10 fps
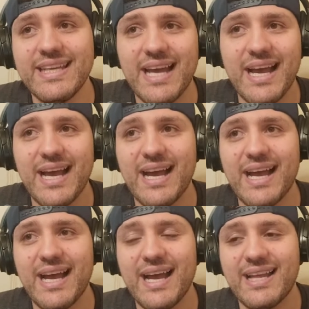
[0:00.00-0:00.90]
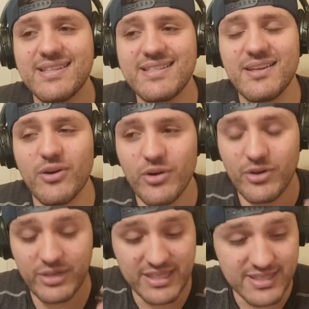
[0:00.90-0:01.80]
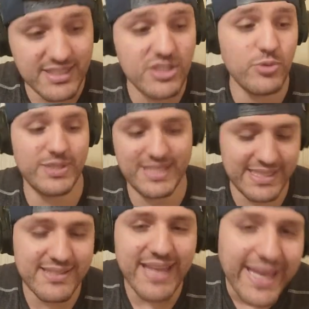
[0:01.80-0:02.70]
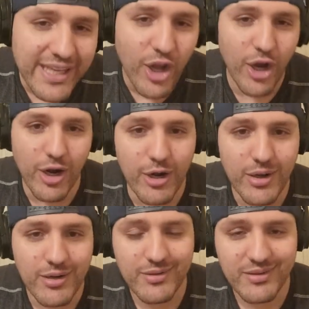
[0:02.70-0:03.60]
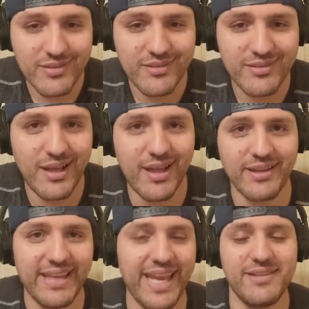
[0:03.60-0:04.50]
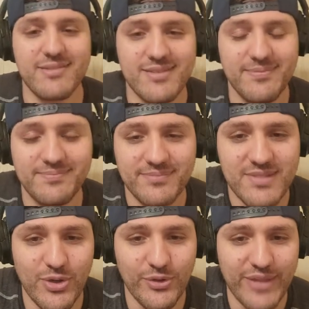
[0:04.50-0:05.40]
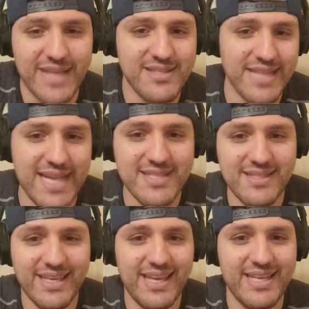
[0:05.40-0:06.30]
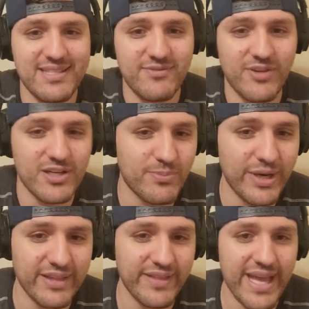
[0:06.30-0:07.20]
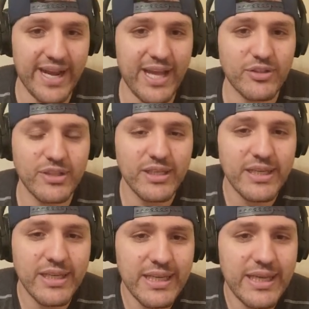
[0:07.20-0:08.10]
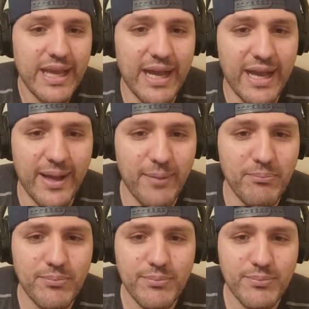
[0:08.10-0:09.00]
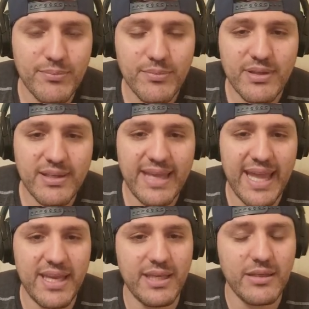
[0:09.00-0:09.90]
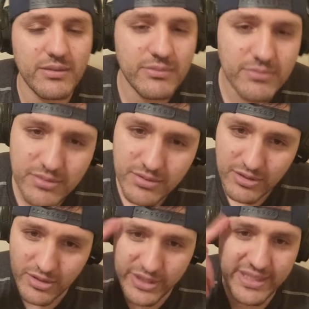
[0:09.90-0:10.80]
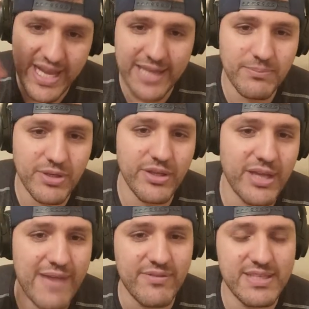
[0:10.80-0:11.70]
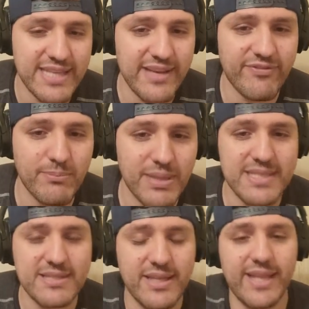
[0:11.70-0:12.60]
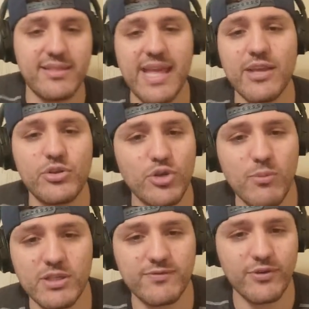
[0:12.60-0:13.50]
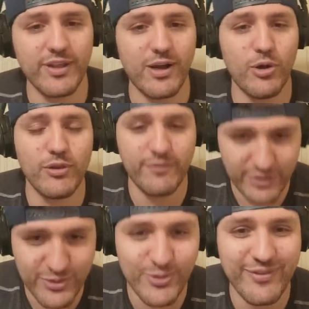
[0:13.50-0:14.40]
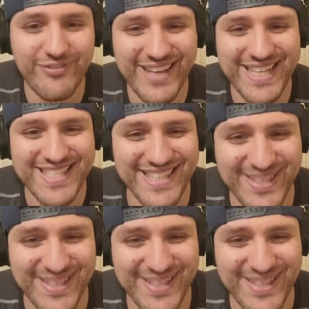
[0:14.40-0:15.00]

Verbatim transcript: uh, or insidiously taking our uh, gains. So that's that's the case as far as breaking that out. Um, Kenny, good night, brother. Have a safe and blessed night. Thank you so much for the, all the visual effects and